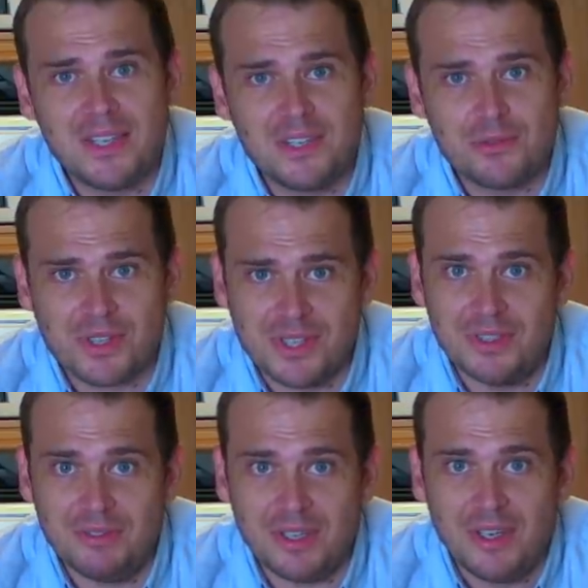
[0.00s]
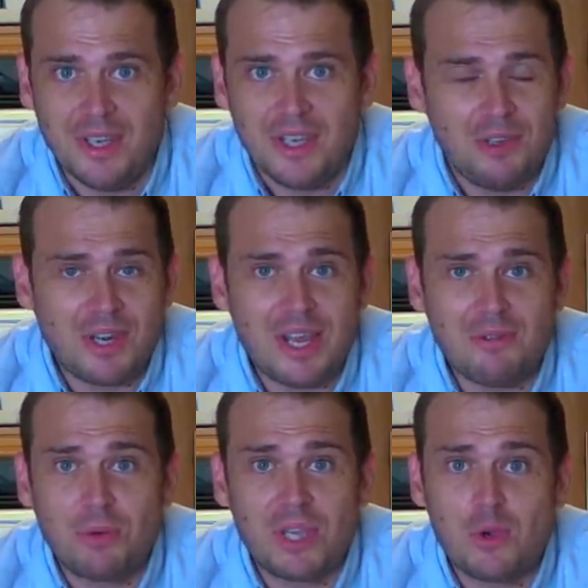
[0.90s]
to receive it. You can have
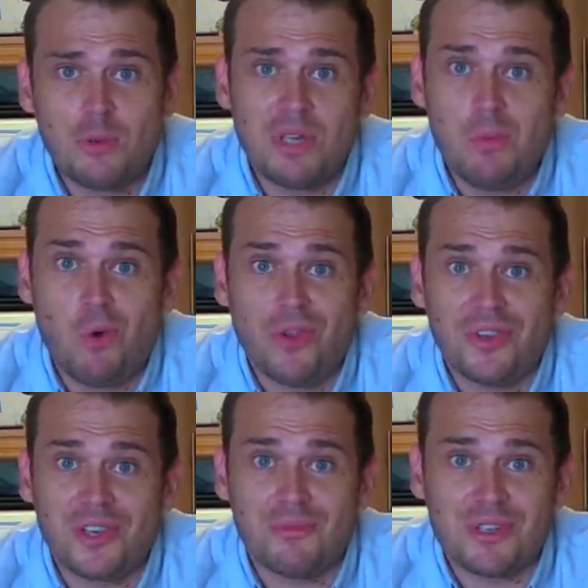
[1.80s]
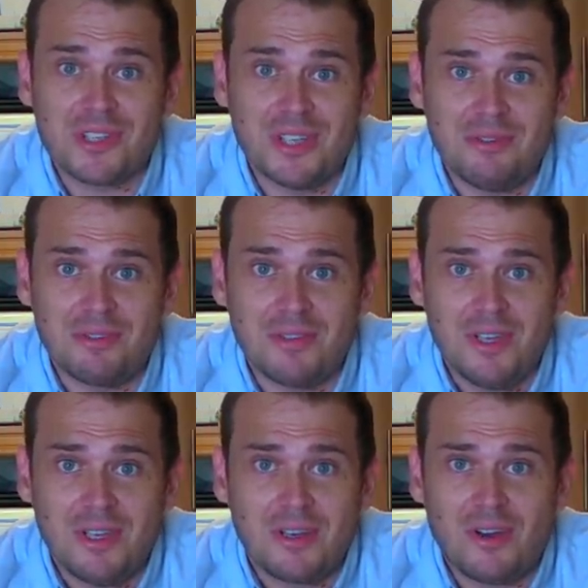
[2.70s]
all the equipment you want that can receive
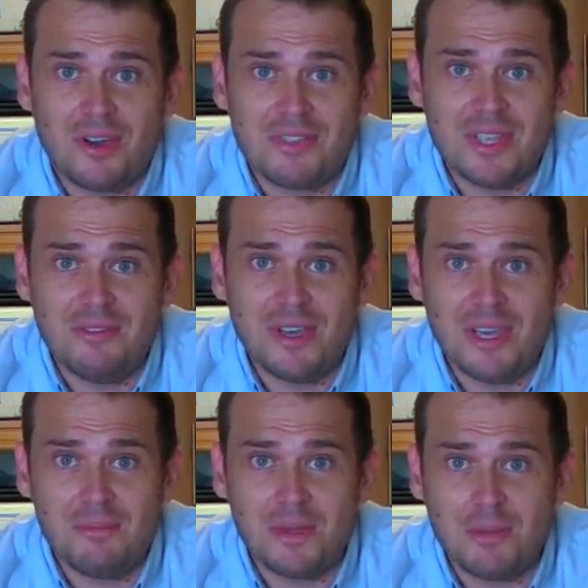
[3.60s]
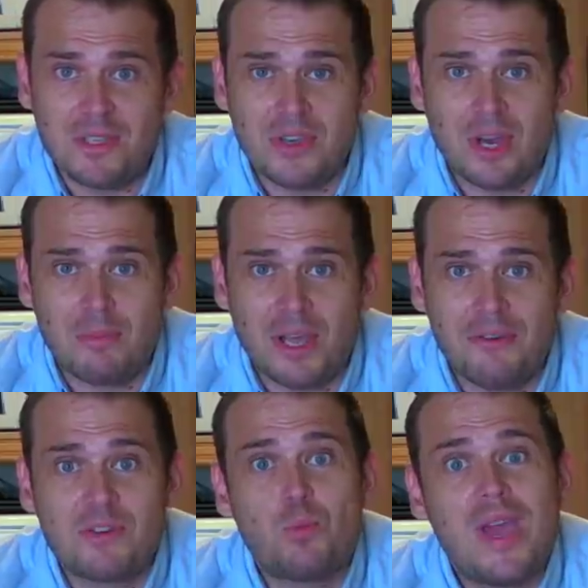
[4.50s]
live TV and BBC iPlayer.
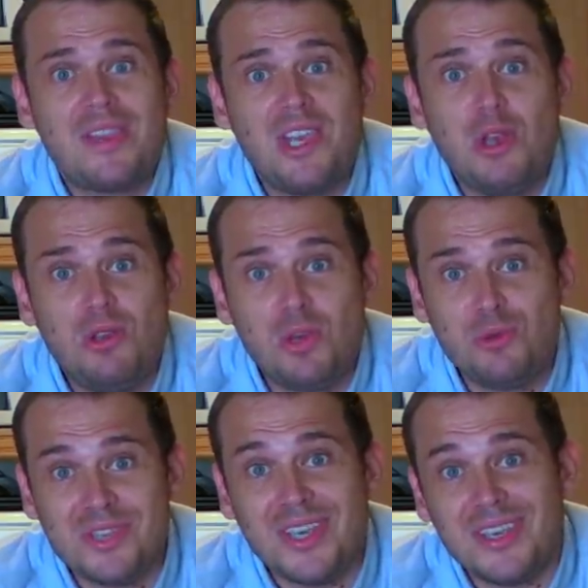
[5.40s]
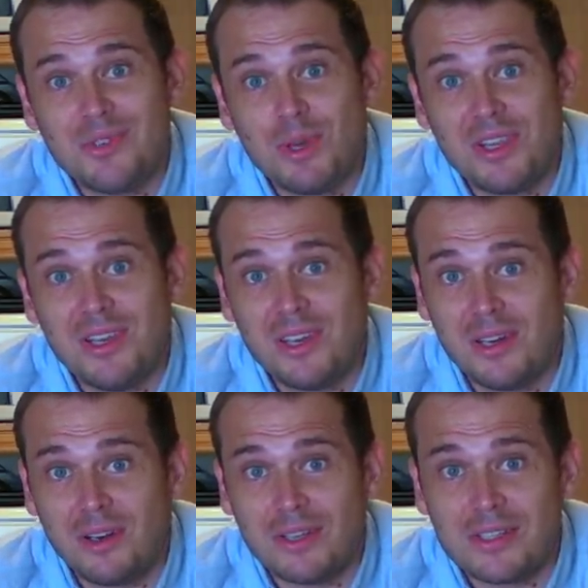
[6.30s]
It's whether you use it is whether you need a
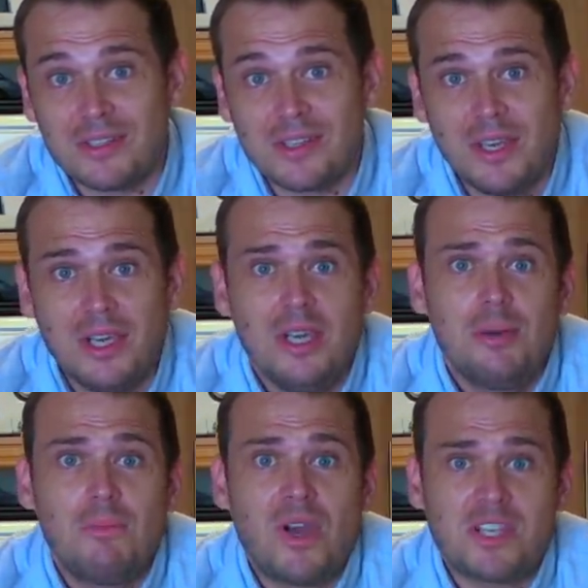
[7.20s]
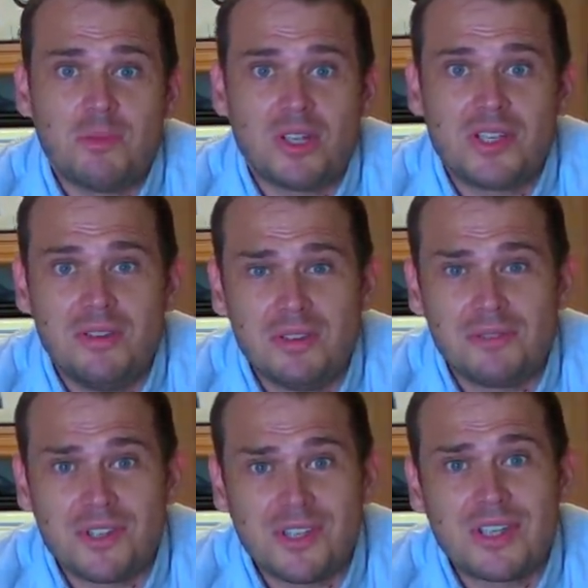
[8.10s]
license. My smart TV,
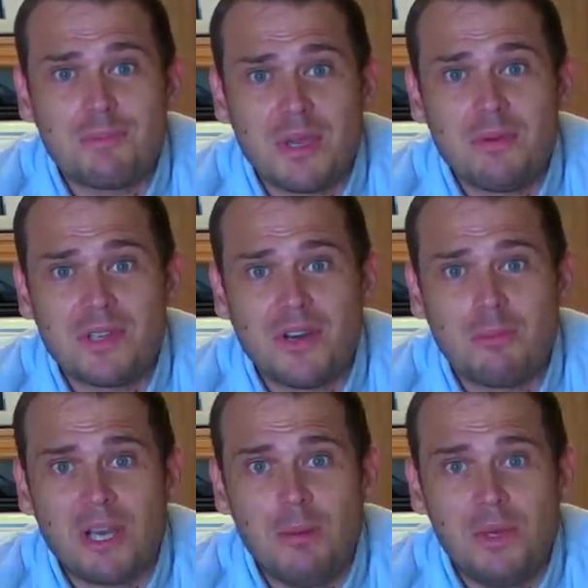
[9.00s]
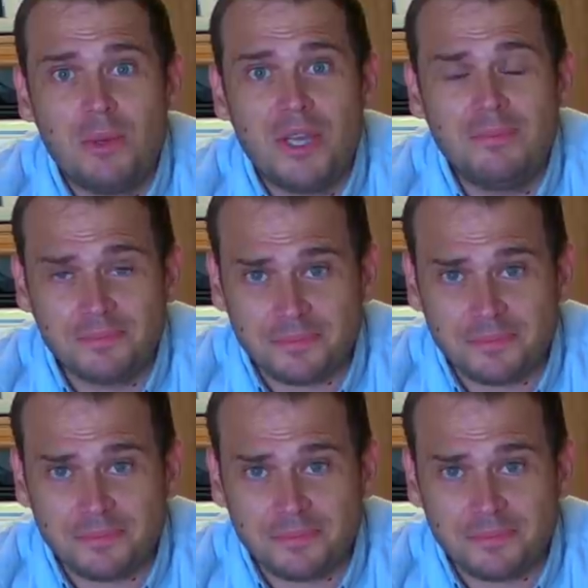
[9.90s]
for instance, had BBC iPlayer built in